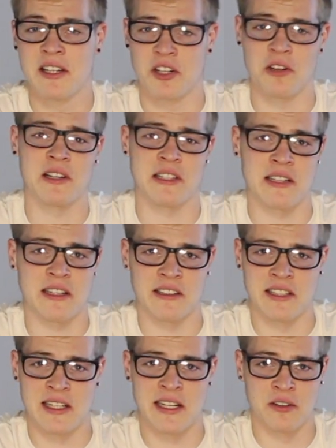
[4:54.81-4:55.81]
you're less
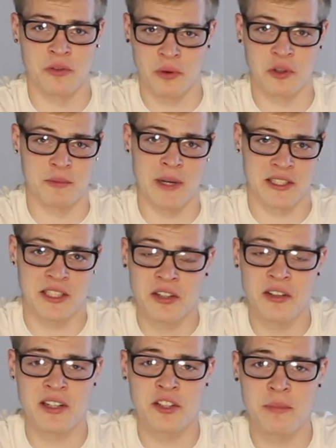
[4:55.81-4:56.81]
likely to get gross
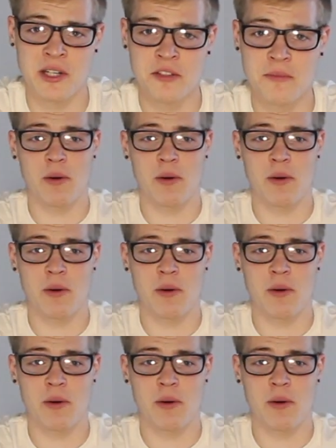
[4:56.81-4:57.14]
bacteria in your beer.